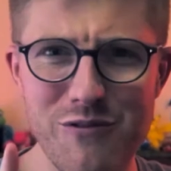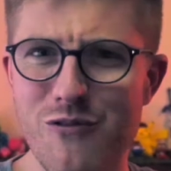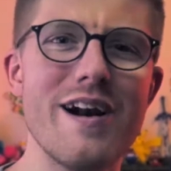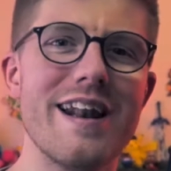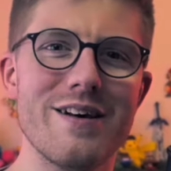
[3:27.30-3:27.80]

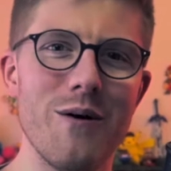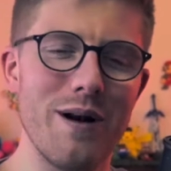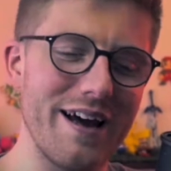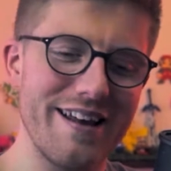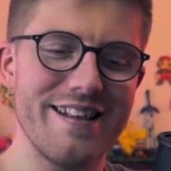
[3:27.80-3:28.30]
really cool.
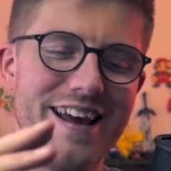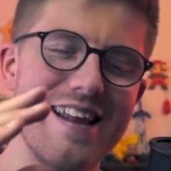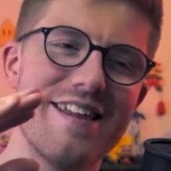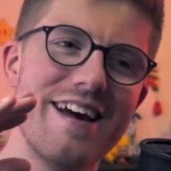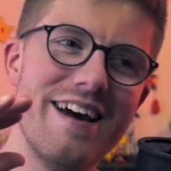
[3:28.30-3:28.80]
Like,
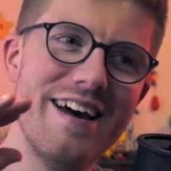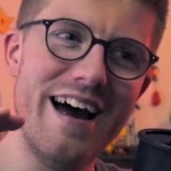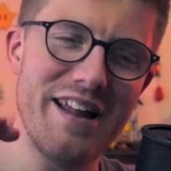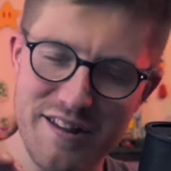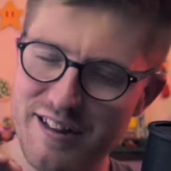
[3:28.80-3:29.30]
it's
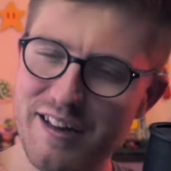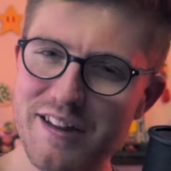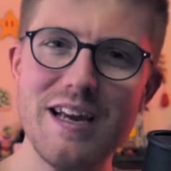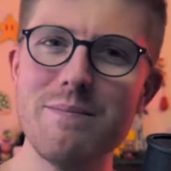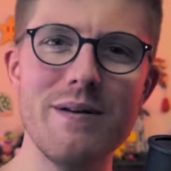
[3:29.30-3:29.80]
a
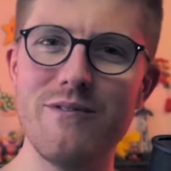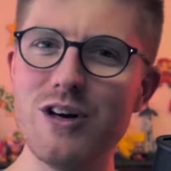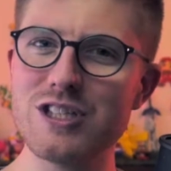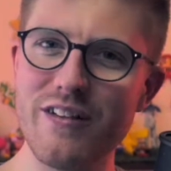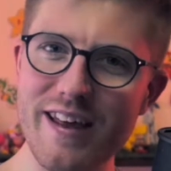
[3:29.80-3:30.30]
16-bit
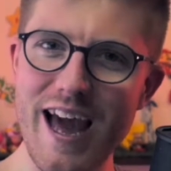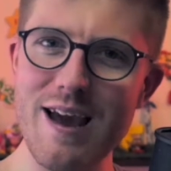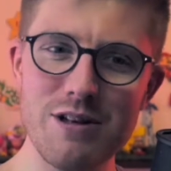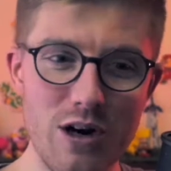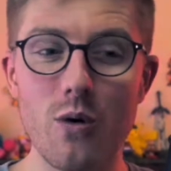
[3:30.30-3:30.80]
version of their game
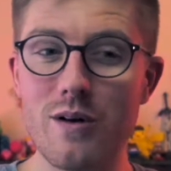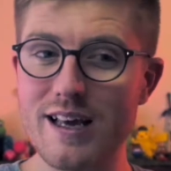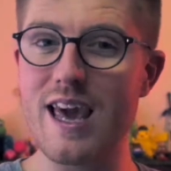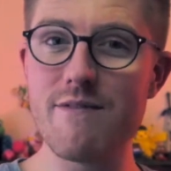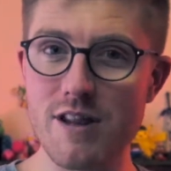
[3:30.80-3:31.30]
to look
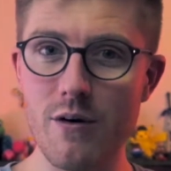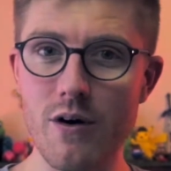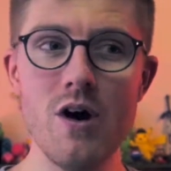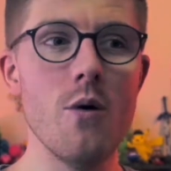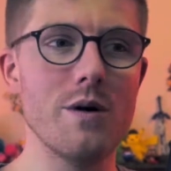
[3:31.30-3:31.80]
like F-Zero,
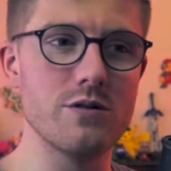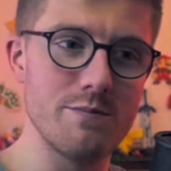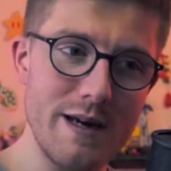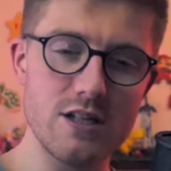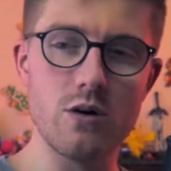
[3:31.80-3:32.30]
which was
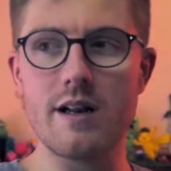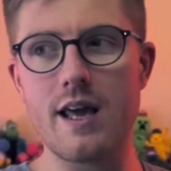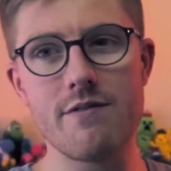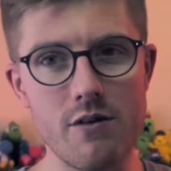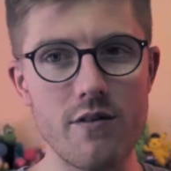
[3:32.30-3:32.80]
meant to look like
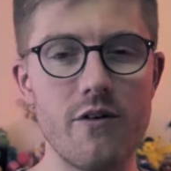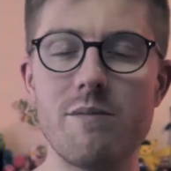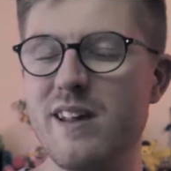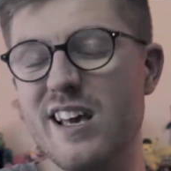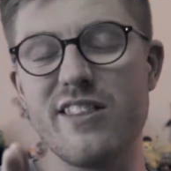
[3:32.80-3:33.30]
F-Zero in the first
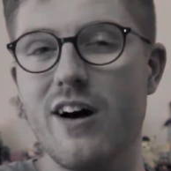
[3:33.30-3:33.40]
place. You get the